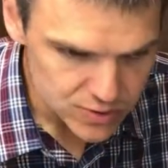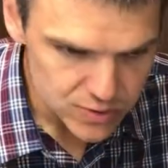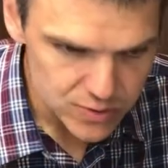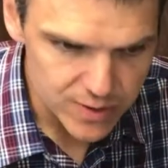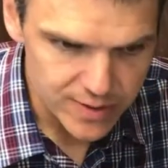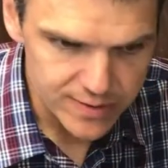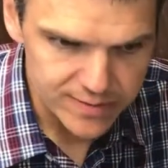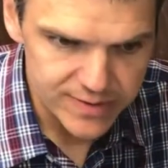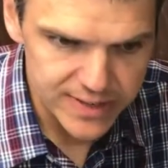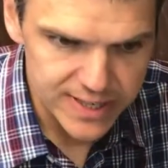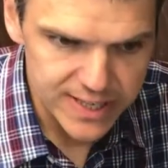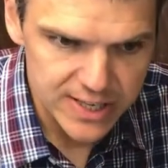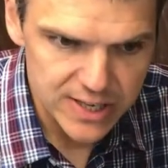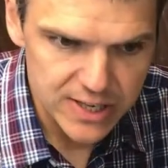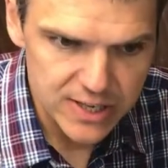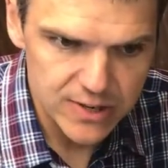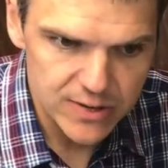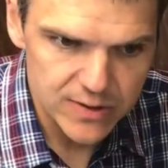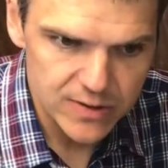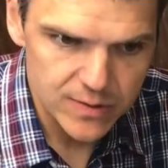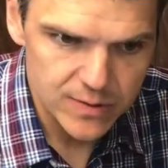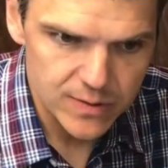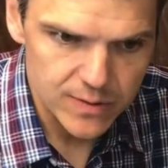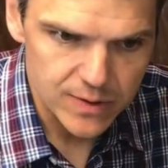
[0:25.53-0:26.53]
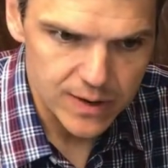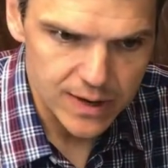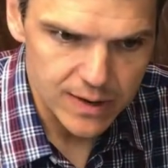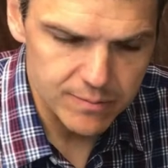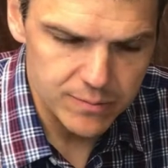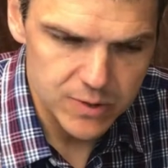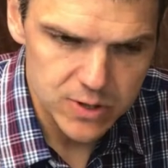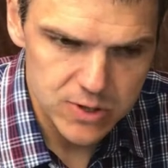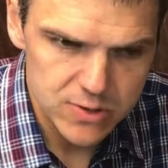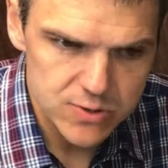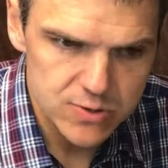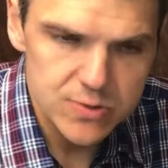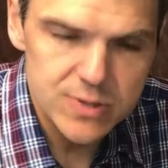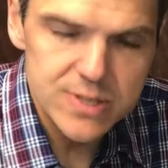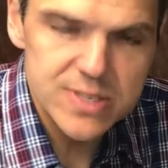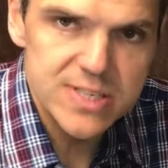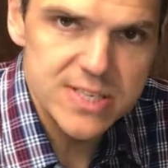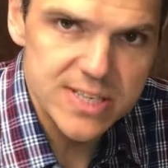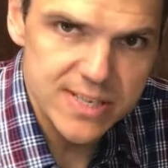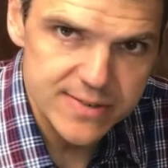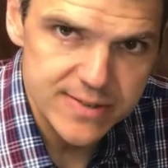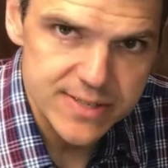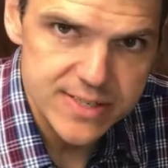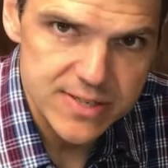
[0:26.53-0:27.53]
do a video, I'm going to do a
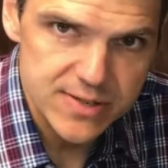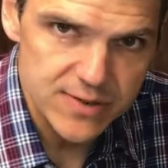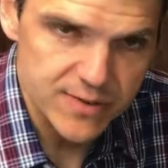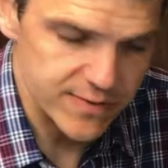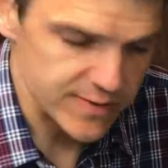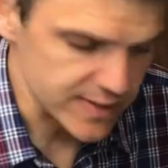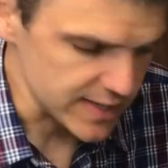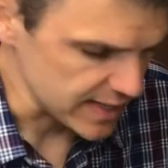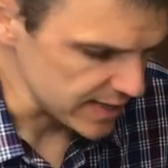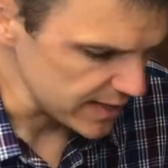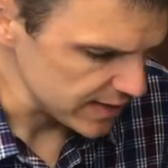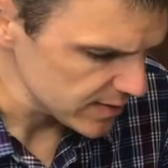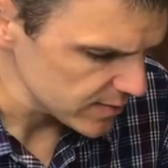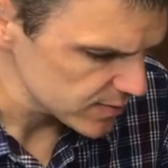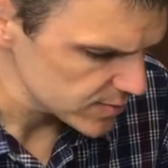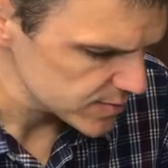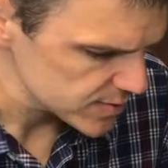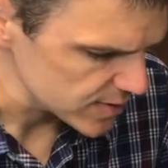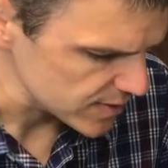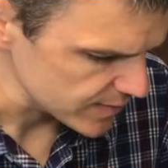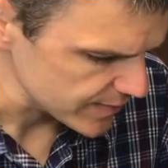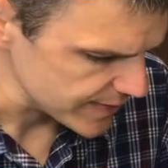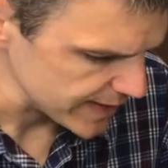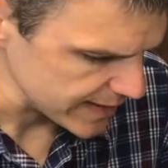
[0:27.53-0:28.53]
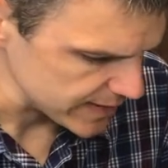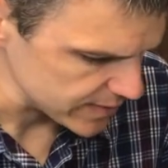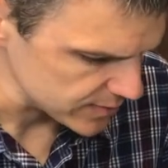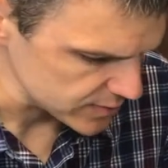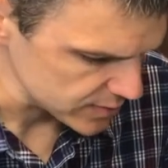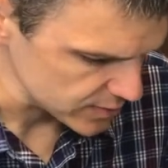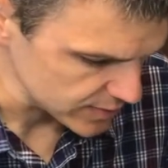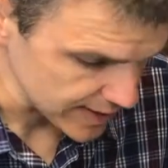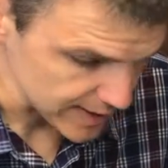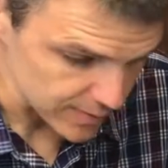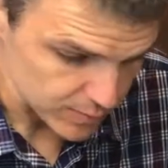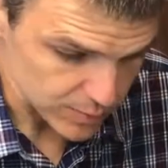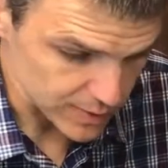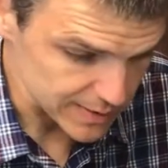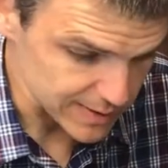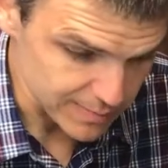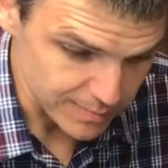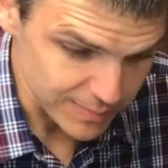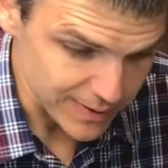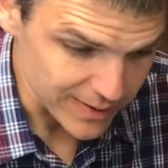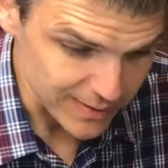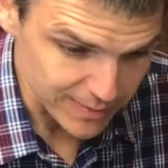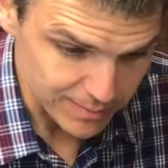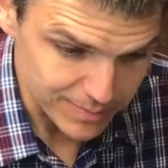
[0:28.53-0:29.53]
series of videos around okay what the
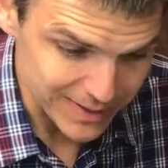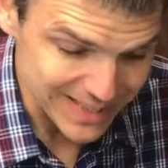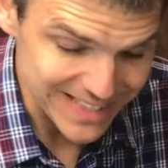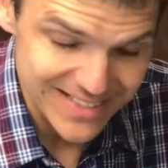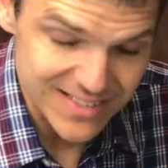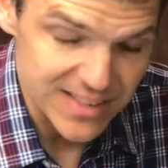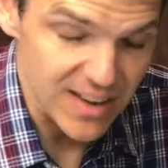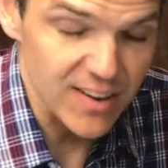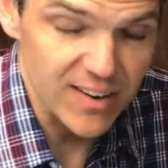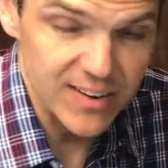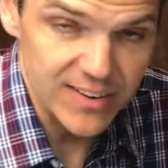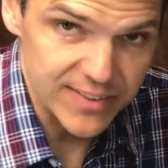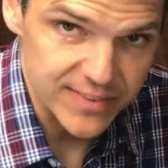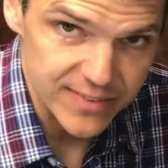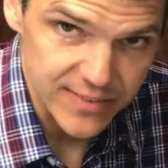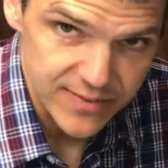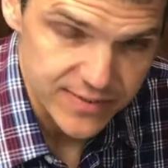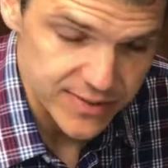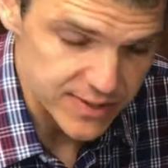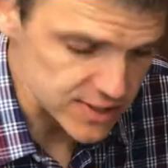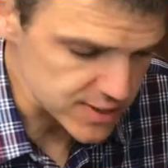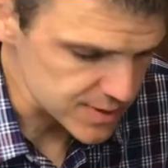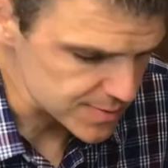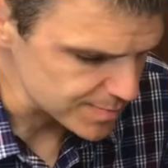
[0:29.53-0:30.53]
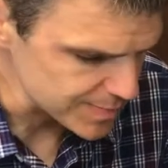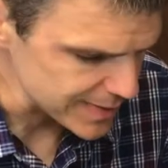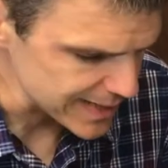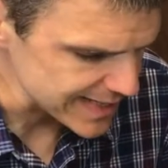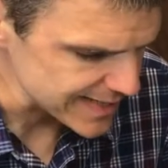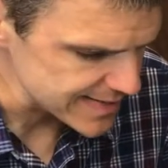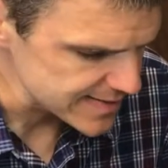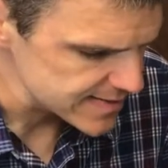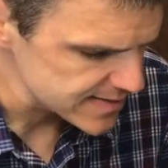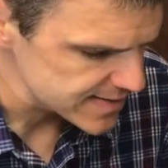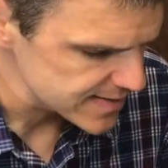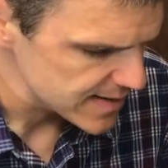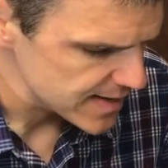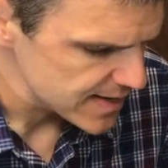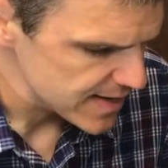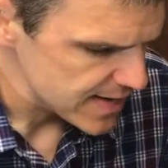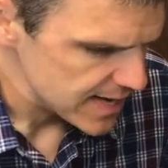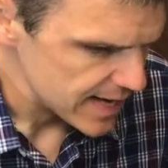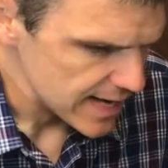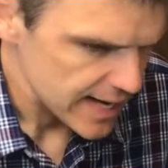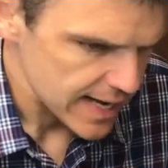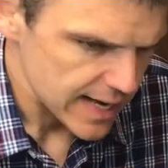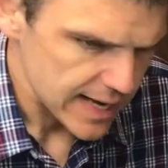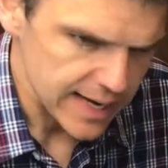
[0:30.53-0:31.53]
power plates are in the first place,
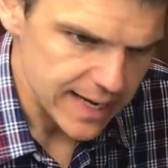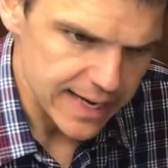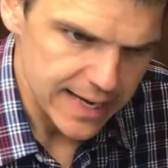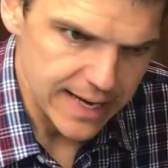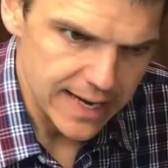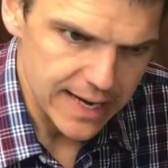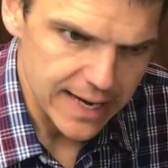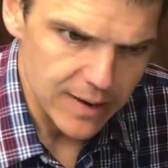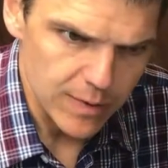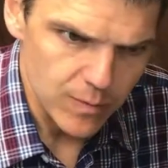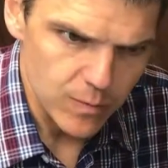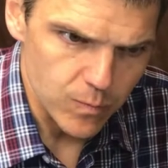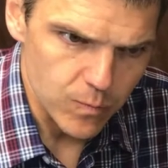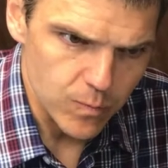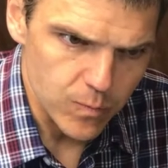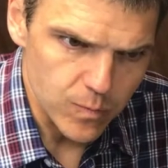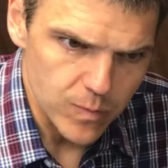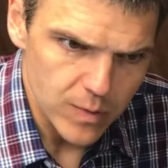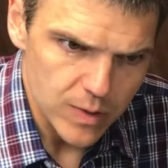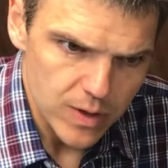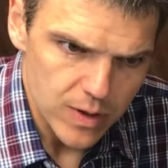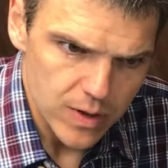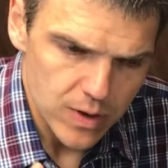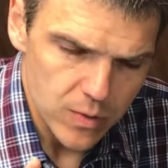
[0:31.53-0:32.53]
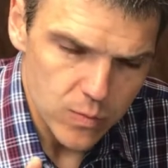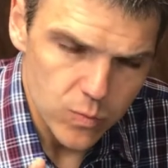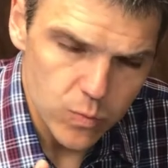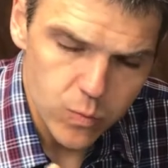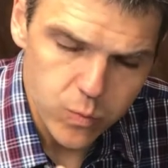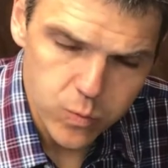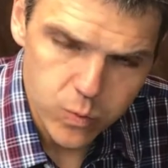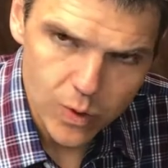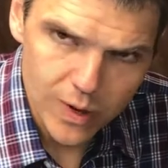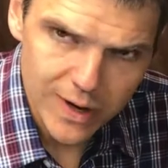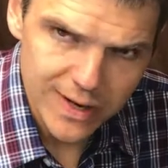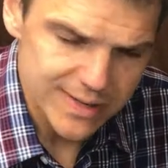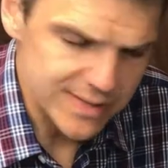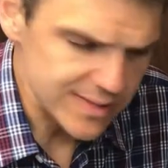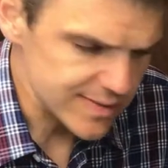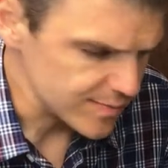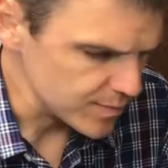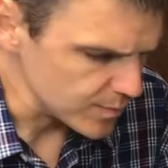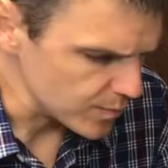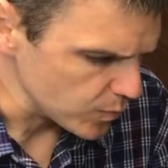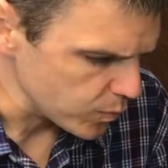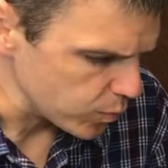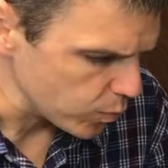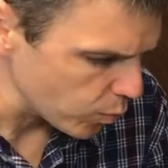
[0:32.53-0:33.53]
uh, what
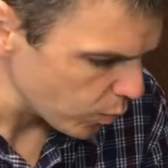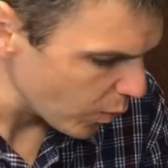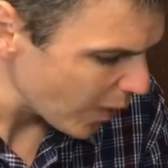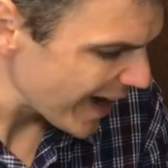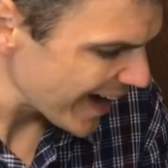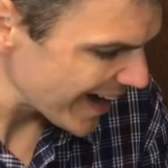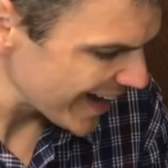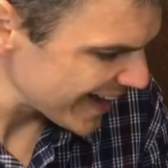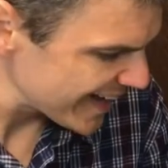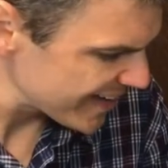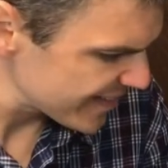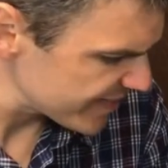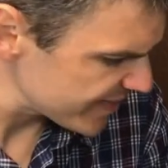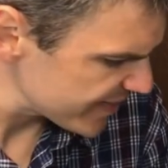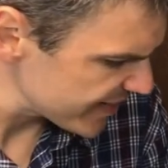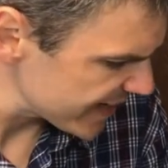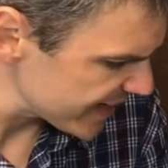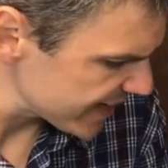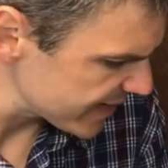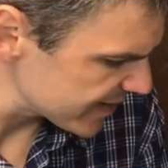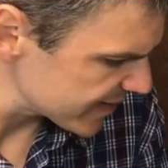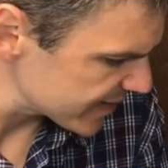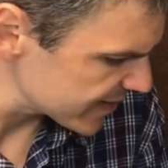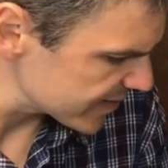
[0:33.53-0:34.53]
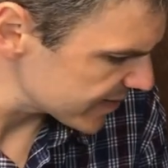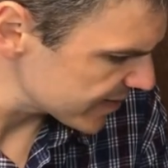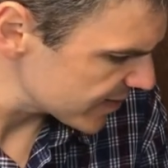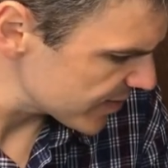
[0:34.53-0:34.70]
why I think